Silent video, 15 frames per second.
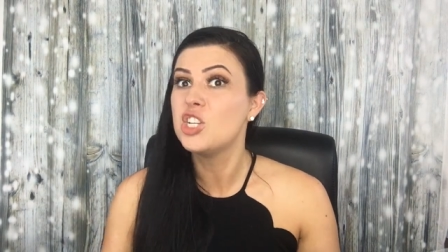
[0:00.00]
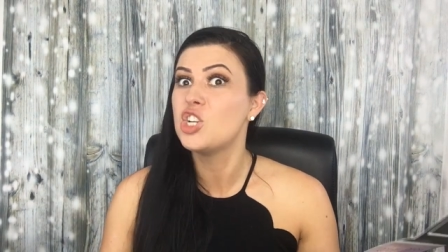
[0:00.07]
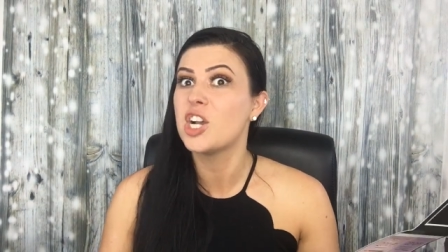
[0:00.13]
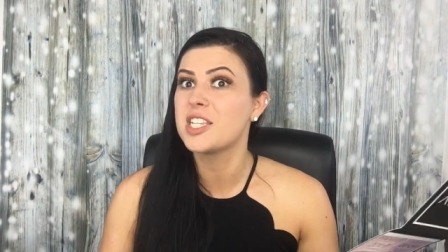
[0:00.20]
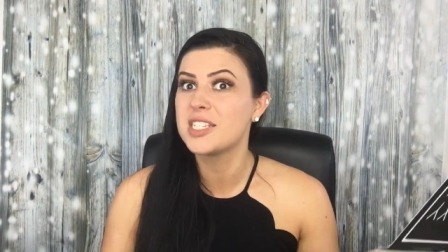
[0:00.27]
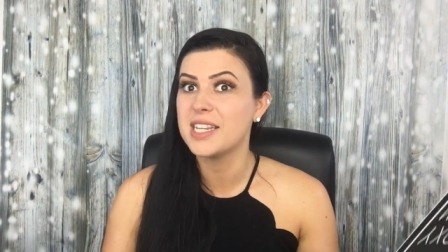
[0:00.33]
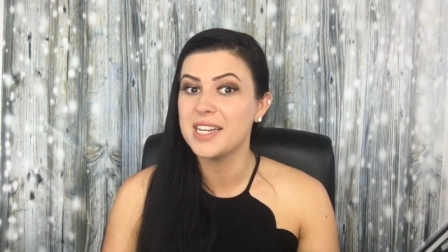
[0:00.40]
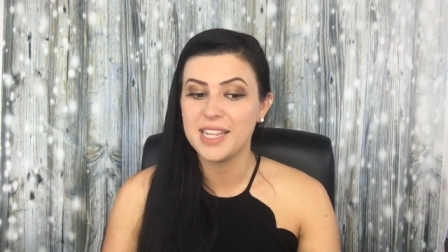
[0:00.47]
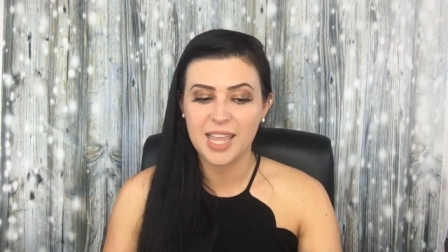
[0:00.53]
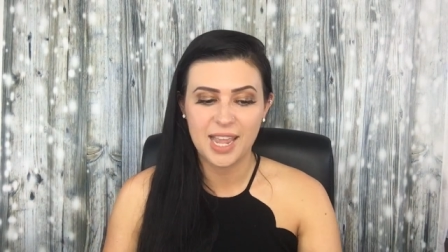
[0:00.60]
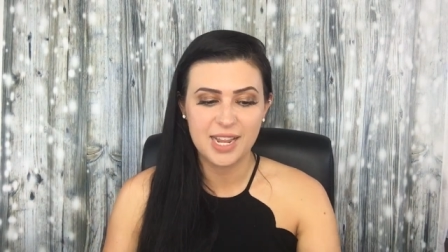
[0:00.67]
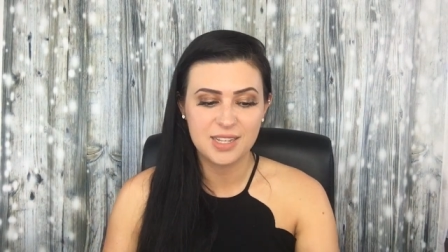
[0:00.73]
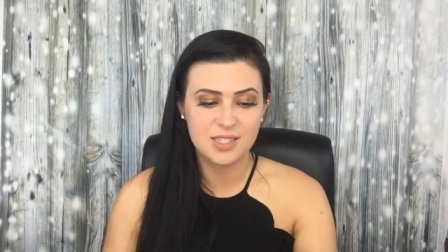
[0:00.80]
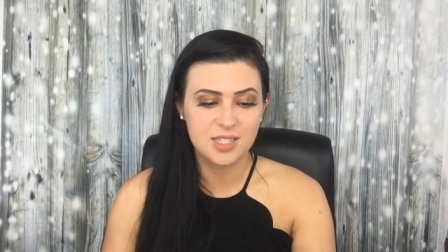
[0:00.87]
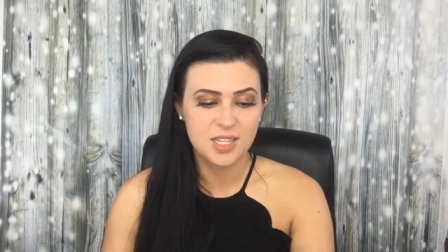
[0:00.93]
just in
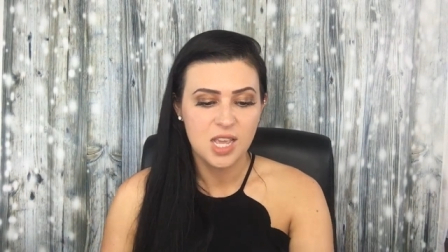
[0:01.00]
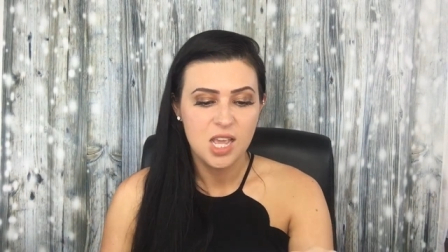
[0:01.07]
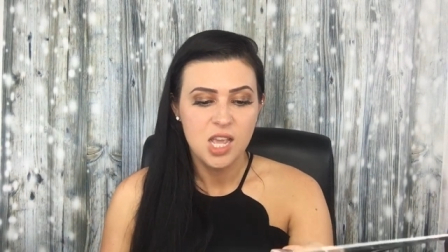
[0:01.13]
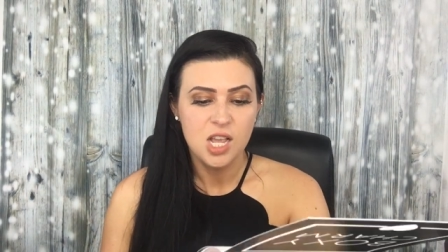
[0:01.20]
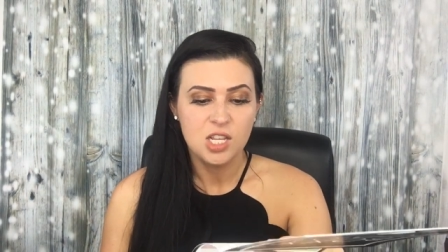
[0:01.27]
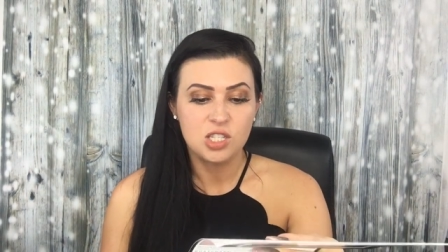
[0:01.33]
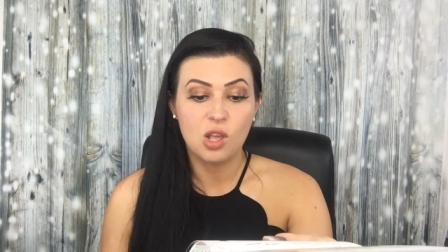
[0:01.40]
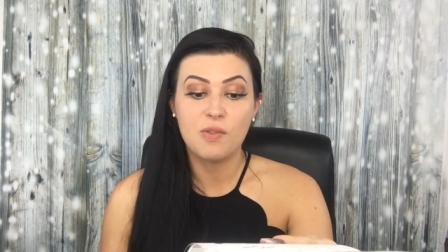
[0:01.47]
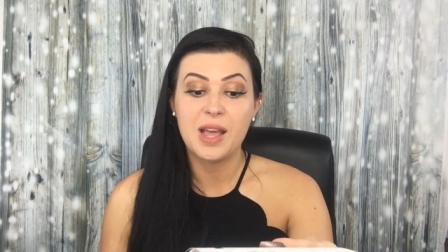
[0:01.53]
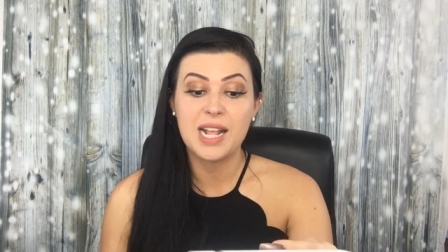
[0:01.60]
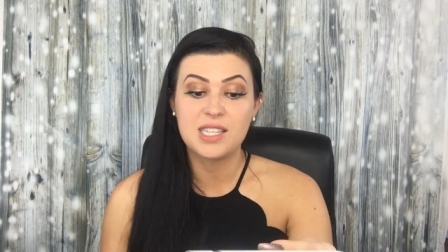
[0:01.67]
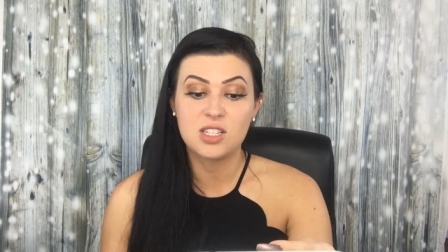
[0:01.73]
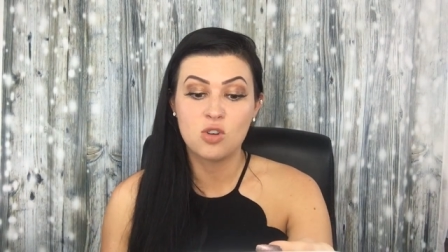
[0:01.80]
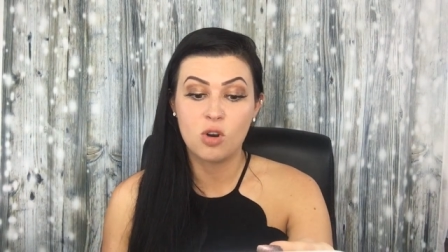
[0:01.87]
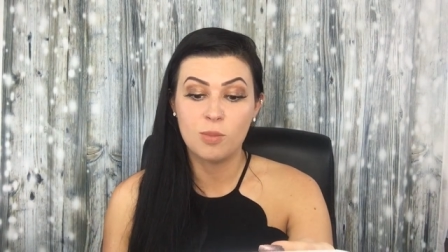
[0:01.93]
case. So
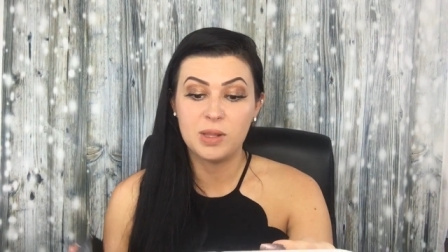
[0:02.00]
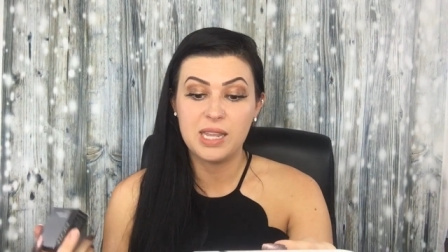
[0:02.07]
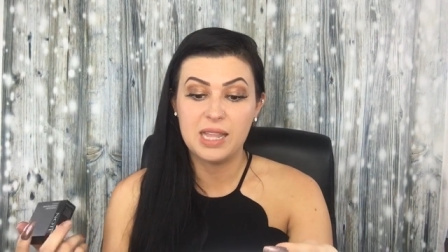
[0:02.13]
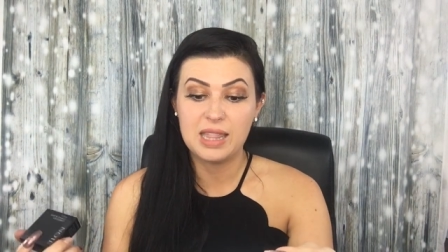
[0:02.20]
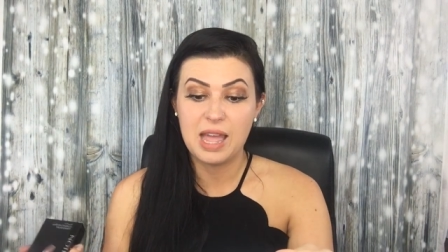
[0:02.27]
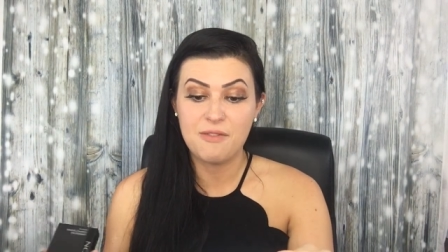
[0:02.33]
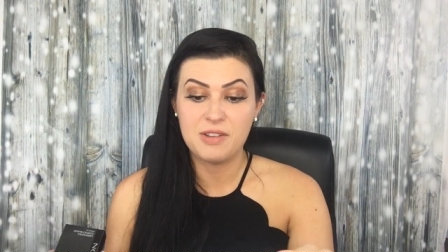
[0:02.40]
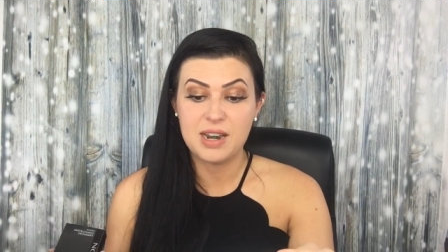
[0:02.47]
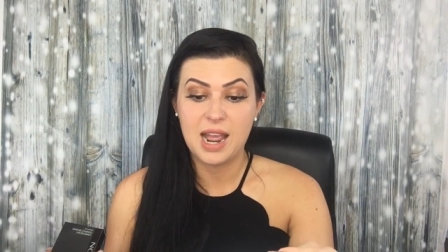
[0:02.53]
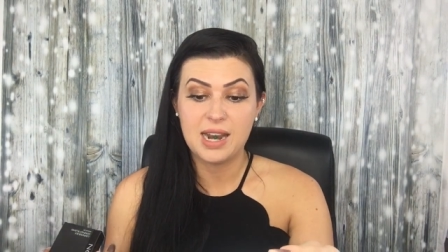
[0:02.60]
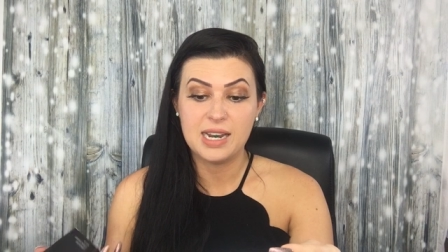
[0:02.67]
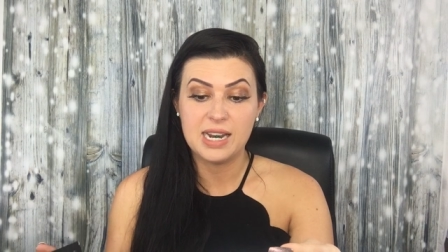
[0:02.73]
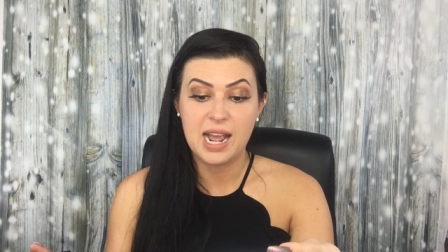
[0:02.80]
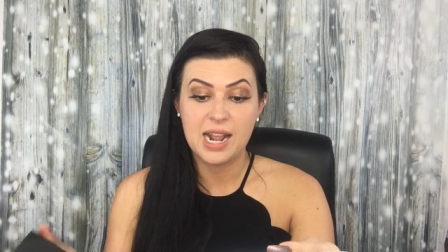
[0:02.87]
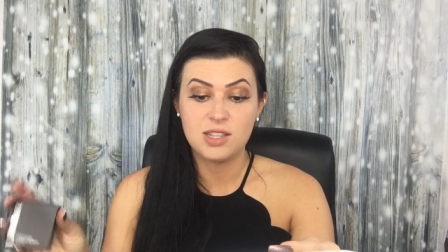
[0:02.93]
that's normally eleven
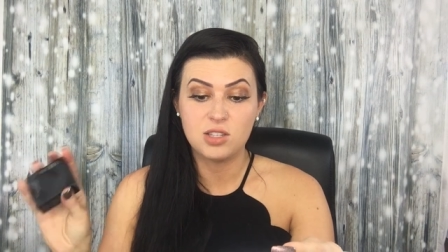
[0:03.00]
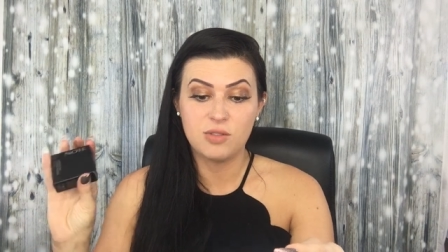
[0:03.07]
ninety-nine.